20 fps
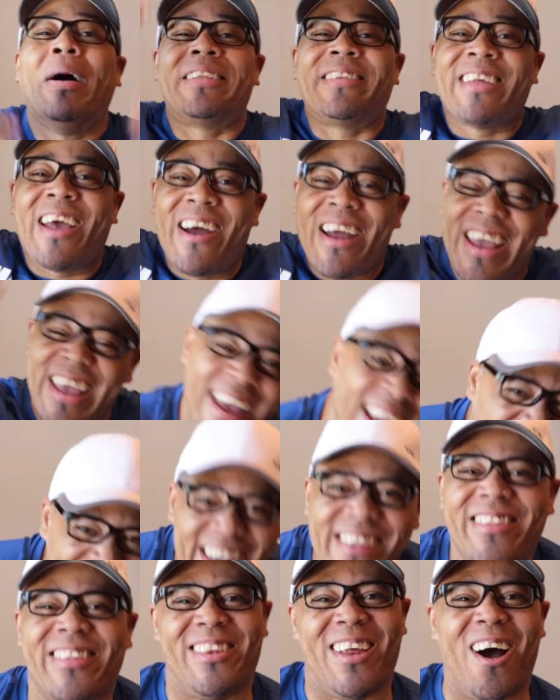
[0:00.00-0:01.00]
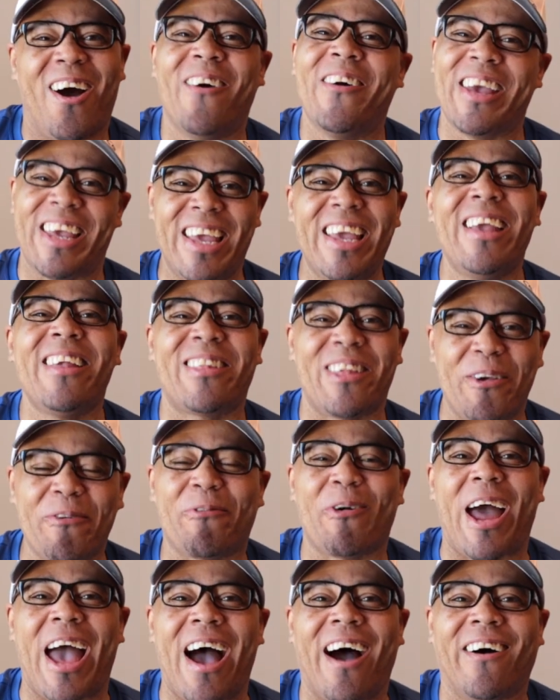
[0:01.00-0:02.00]
But there is no
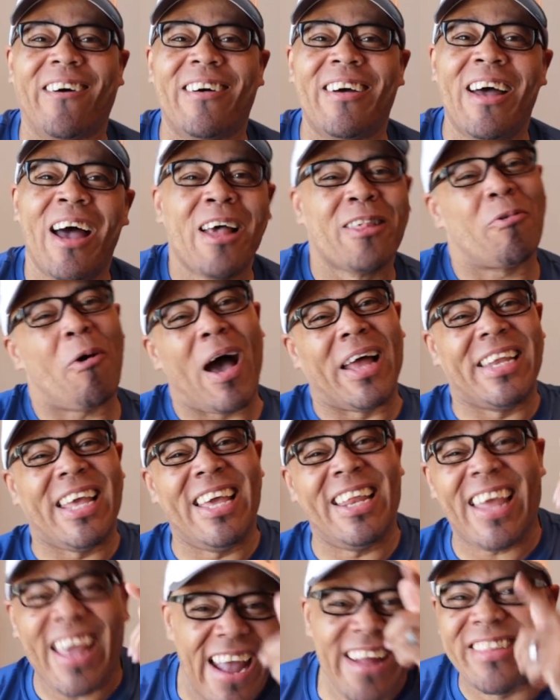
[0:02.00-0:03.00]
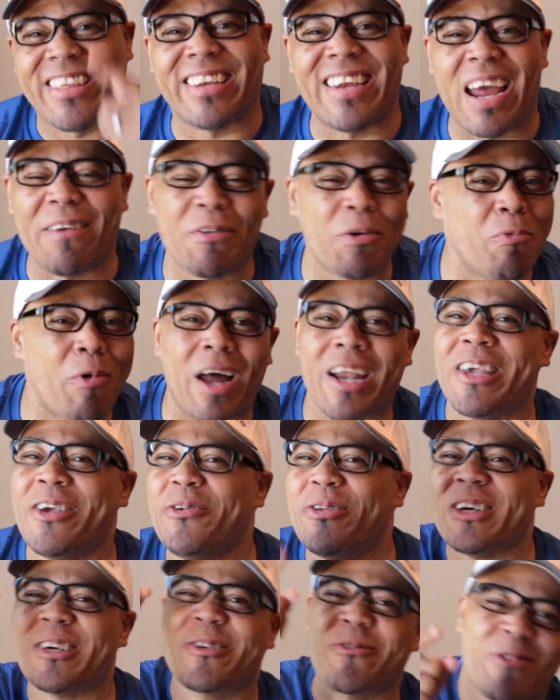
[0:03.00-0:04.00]
easy route. So I need each and every one
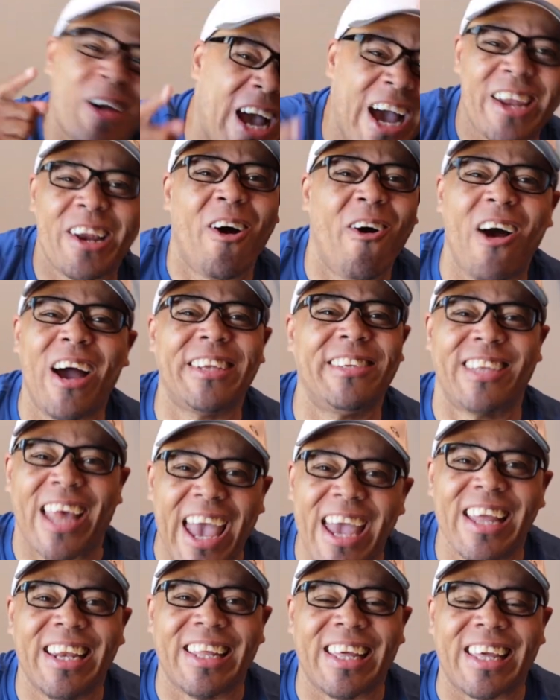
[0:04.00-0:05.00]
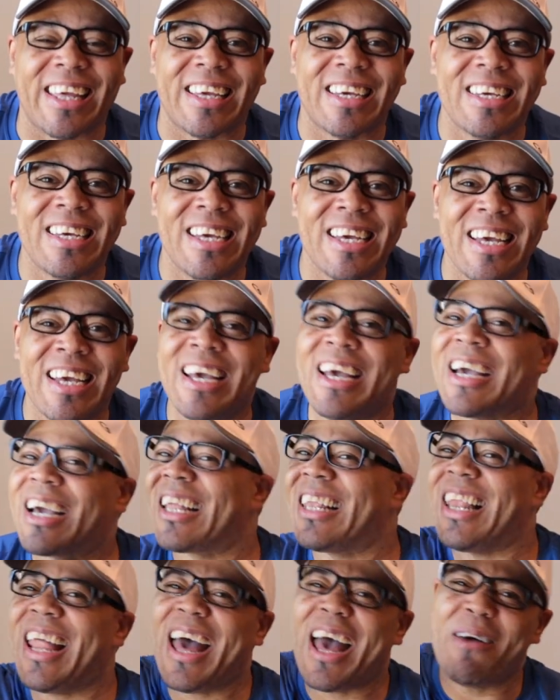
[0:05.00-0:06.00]
of you to grind hard daily,
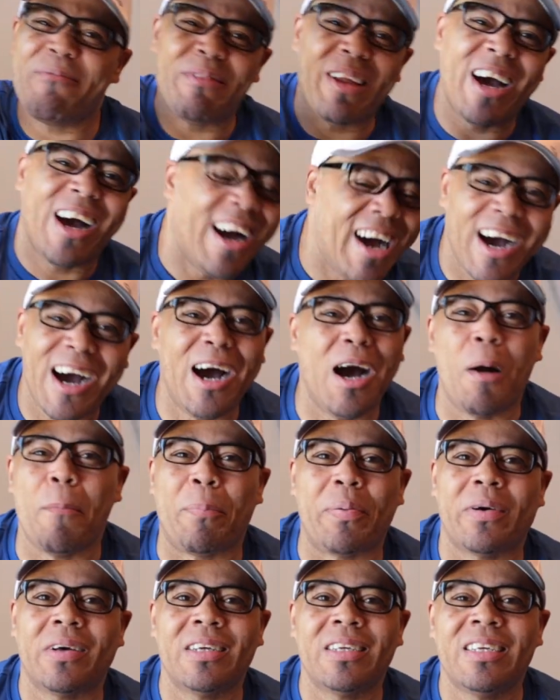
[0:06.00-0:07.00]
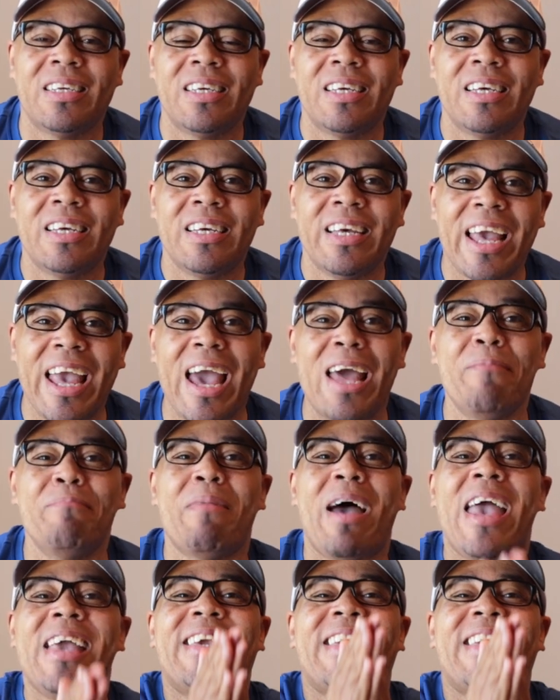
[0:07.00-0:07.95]
climb the hump, and